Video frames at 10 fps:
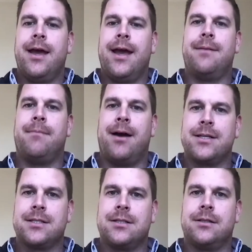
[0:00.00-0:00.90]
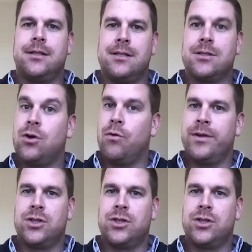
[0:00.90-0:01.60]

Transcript: and master these COVID